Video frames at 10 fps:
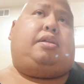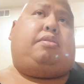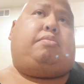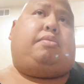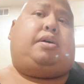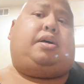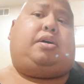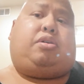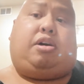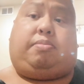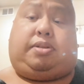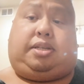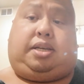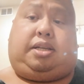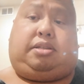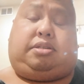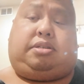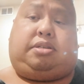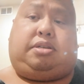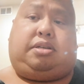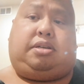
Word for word: You know, uh, common sense,